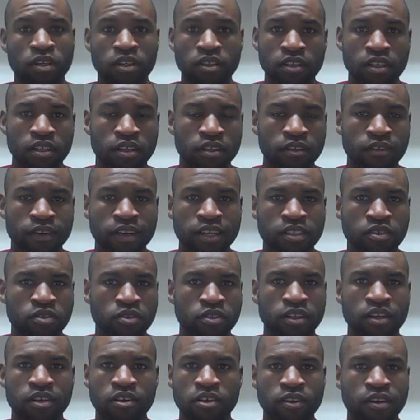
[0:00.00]
they're
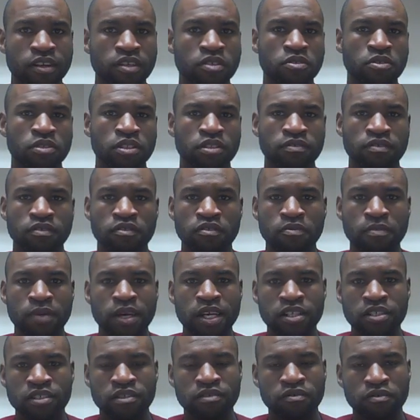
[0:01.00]
a great source of
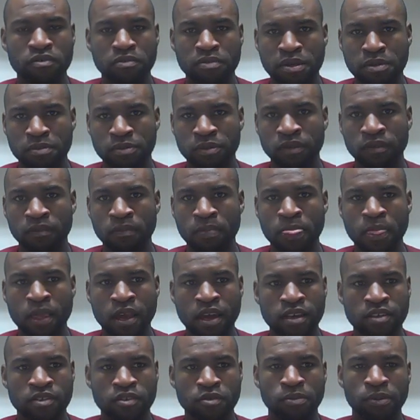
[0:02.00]
information for people.
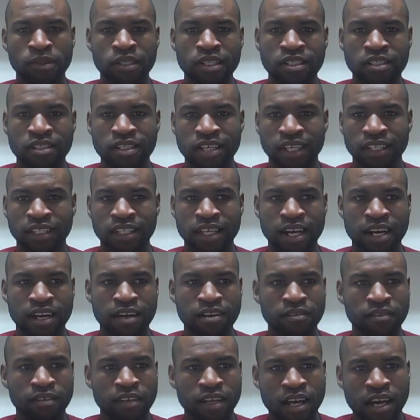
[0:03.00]
So please check that
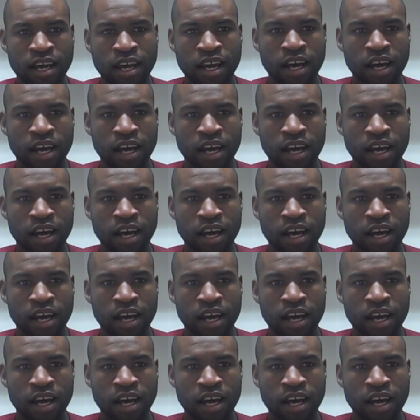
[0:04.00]
out.